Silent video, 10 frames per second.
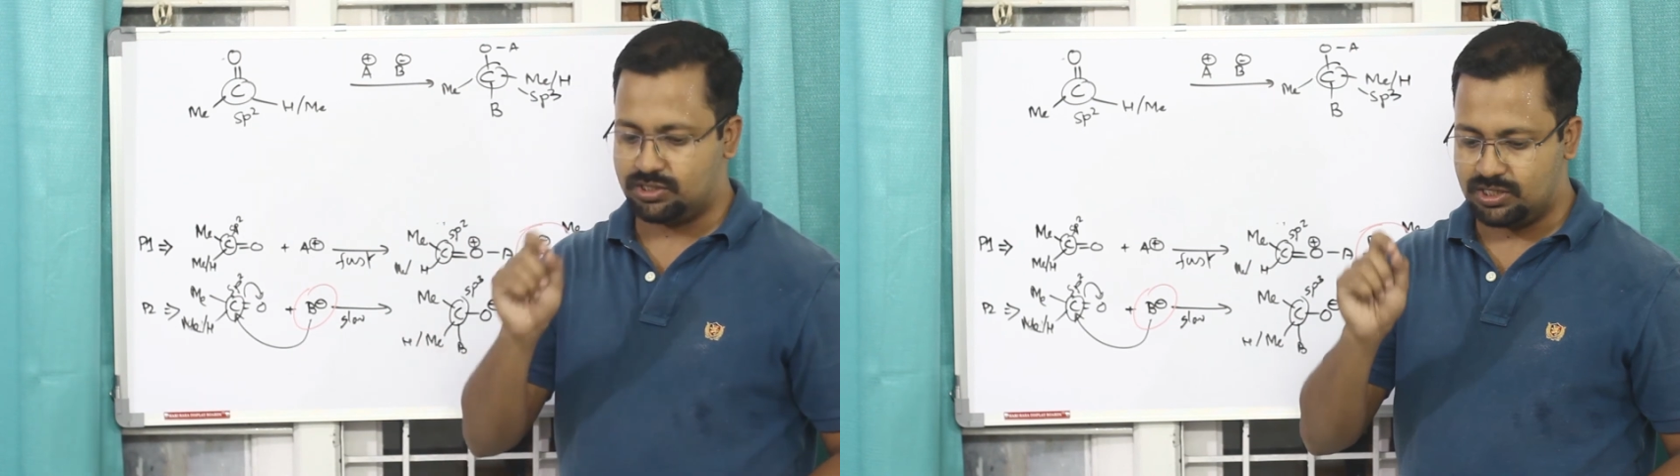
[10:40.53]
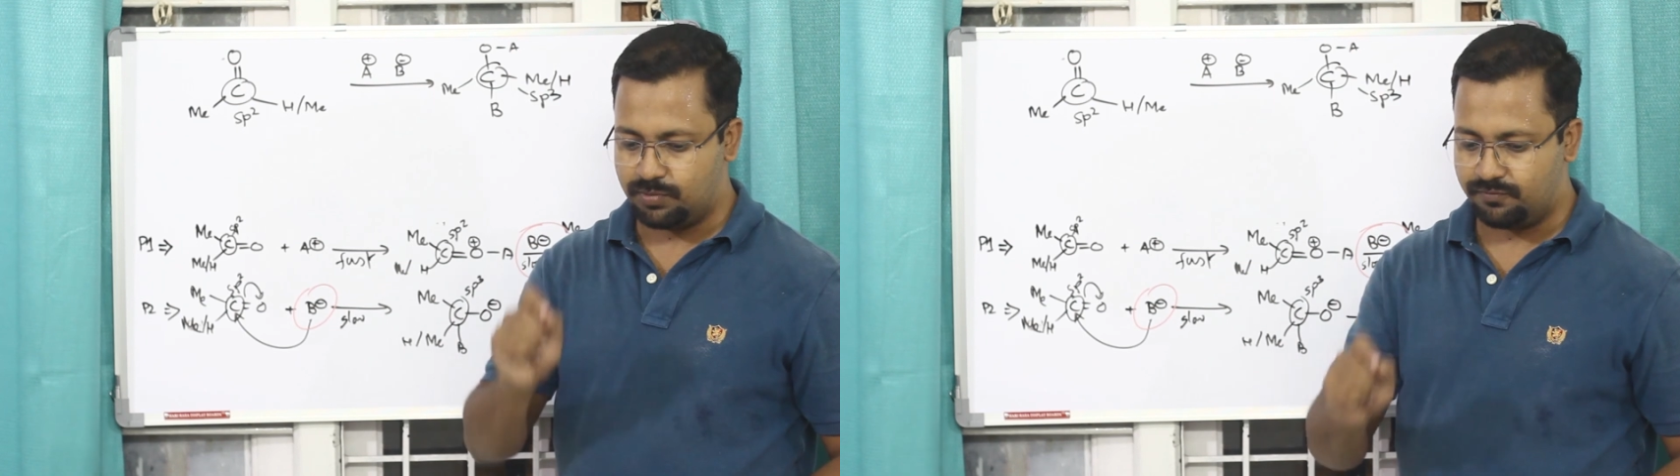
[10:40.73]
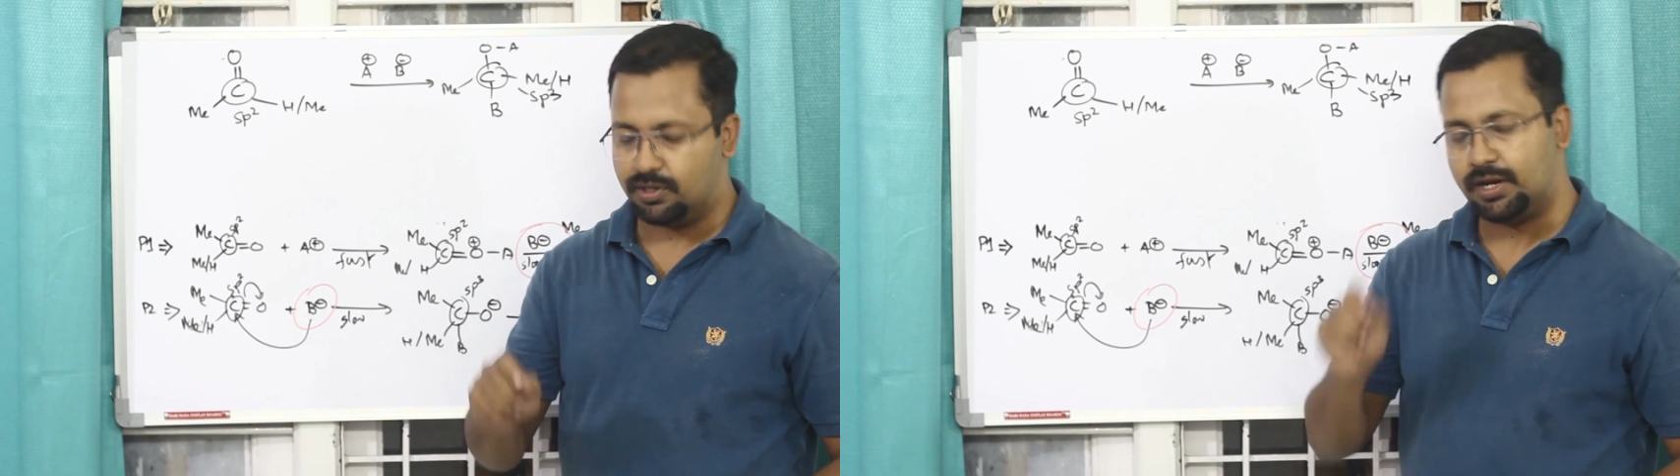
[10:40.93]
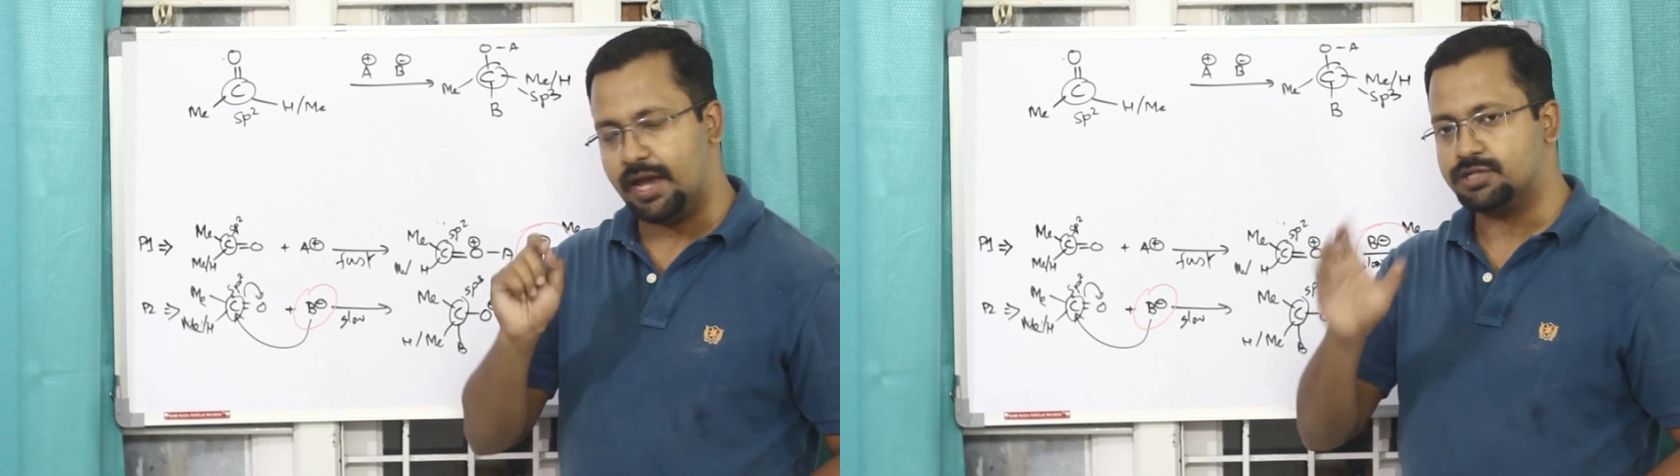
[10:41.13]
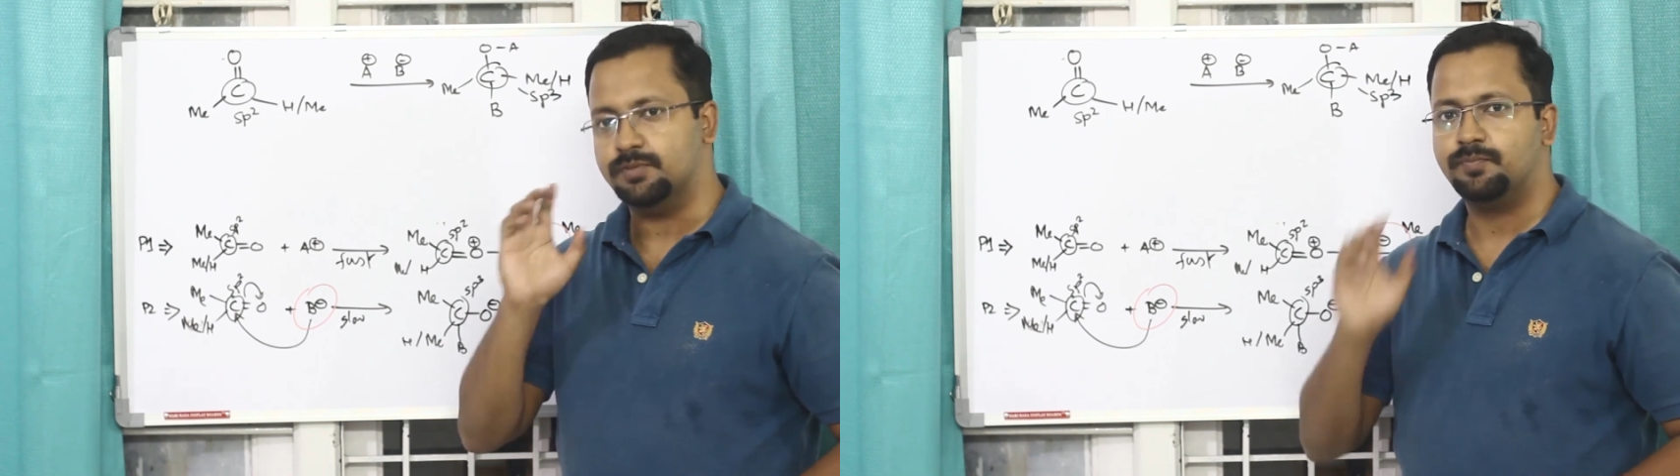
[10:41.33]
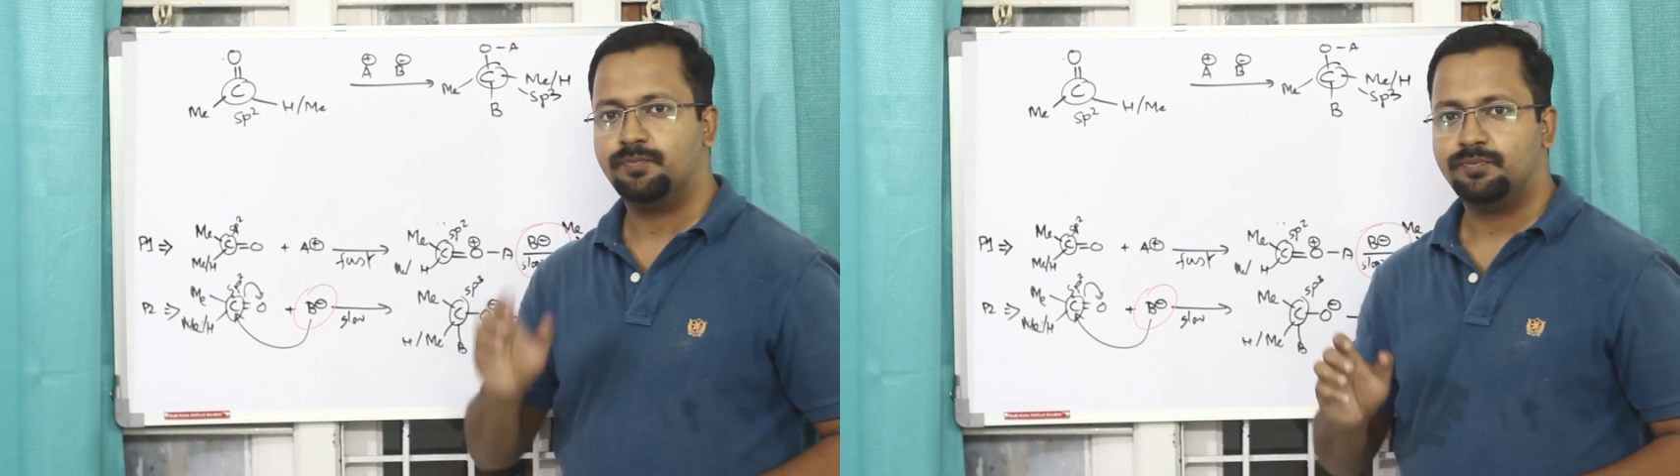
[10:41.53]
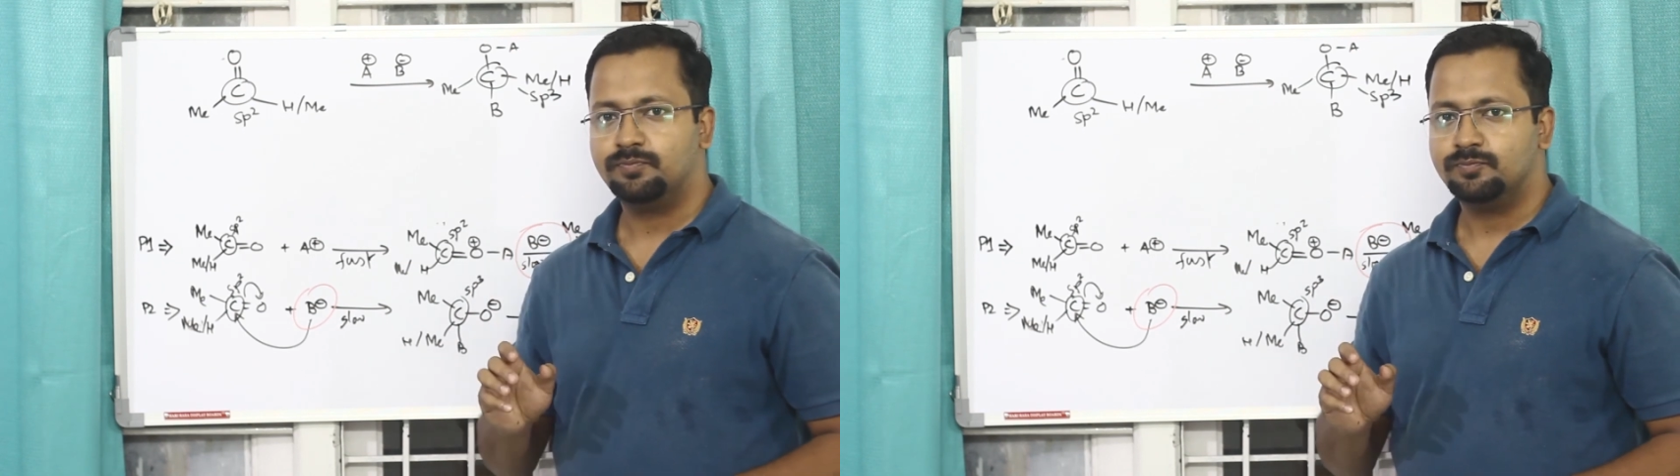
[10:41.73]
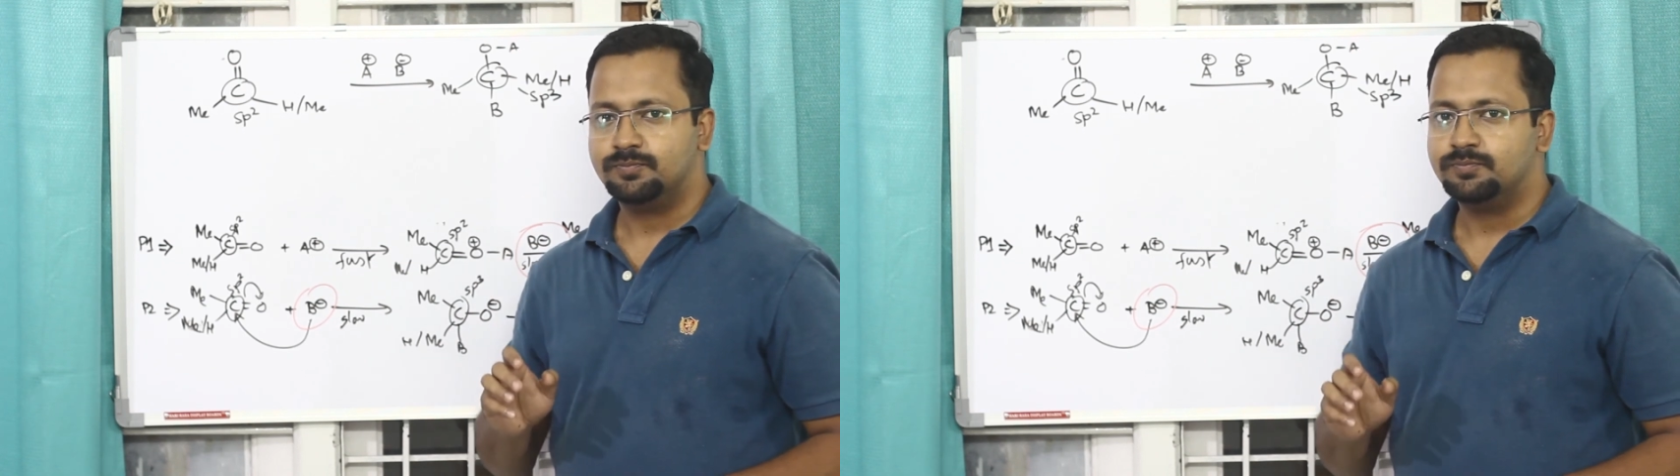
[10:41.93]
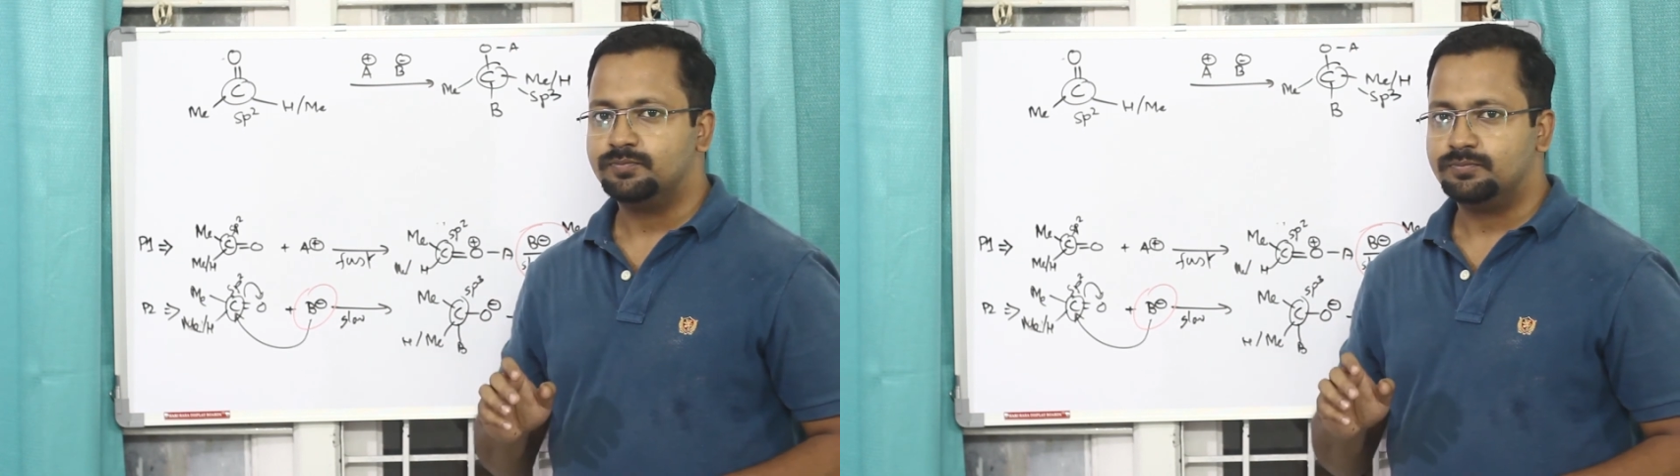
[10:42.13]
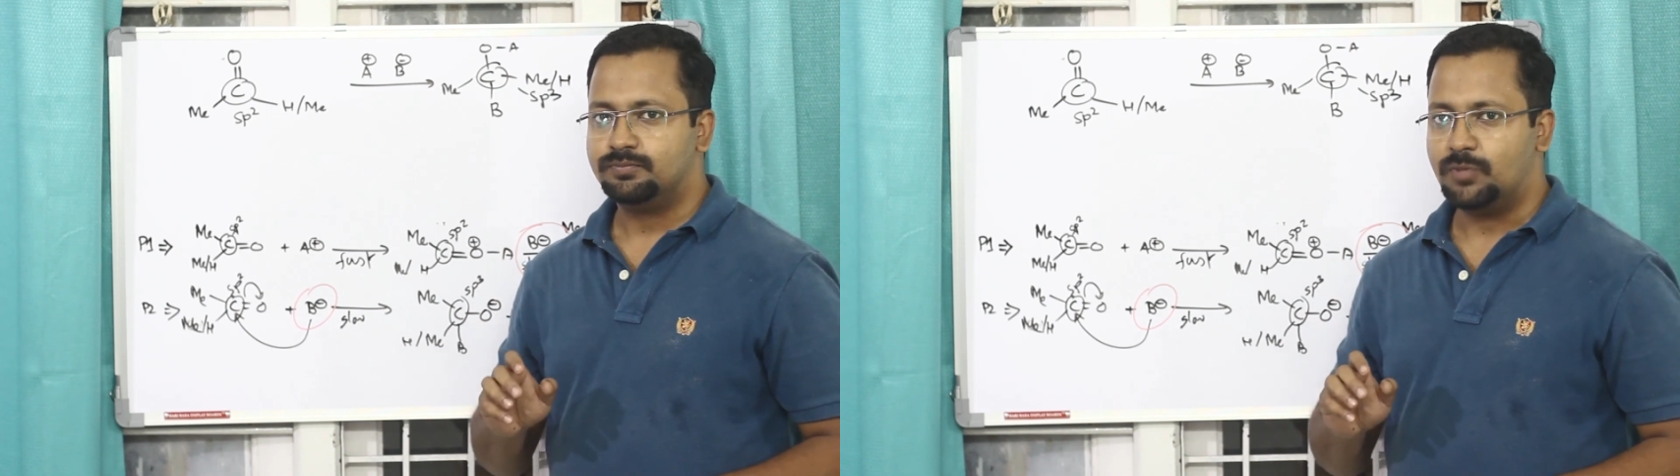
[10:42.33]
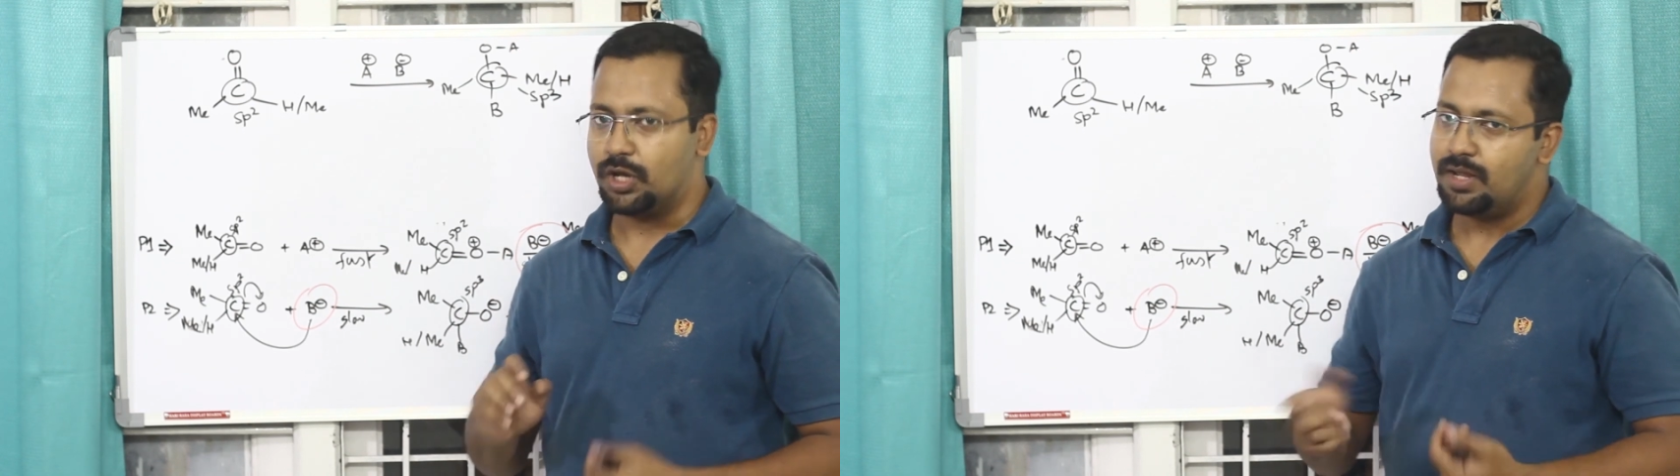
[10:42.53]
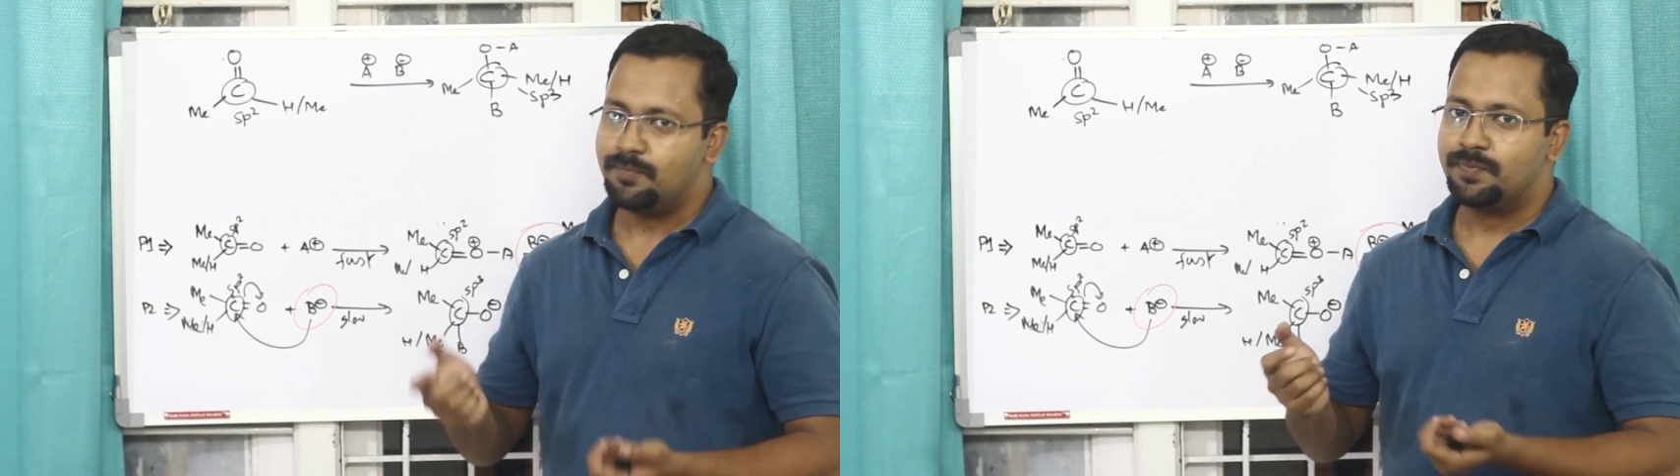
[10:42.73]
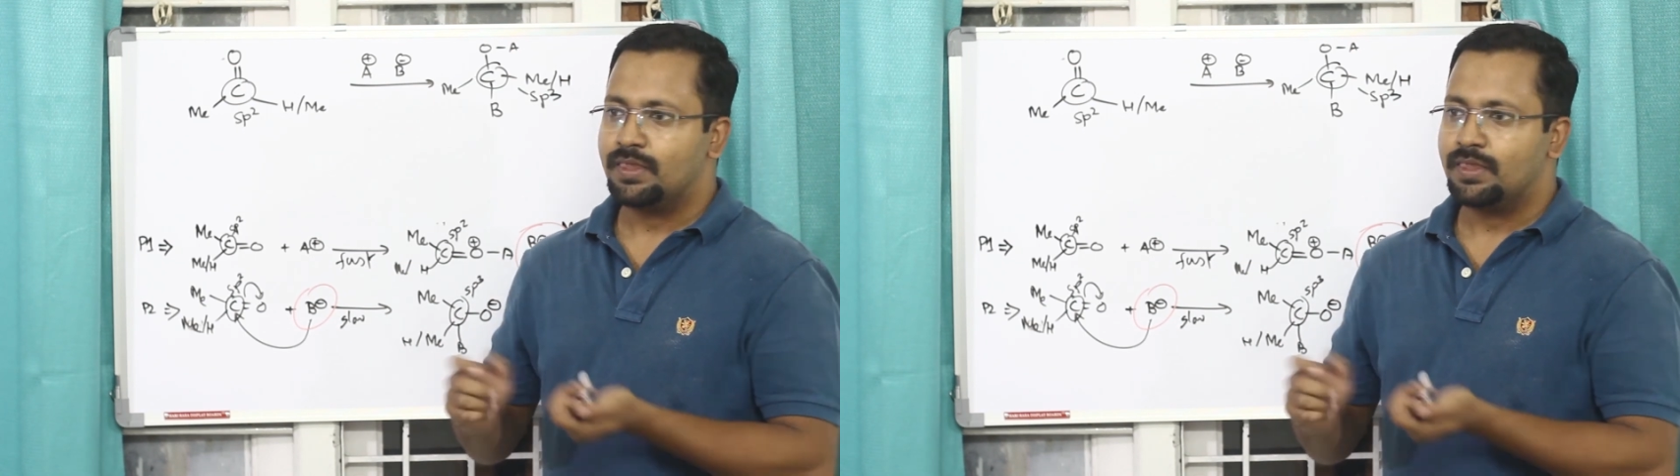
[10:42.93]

step of the reaction. Okay.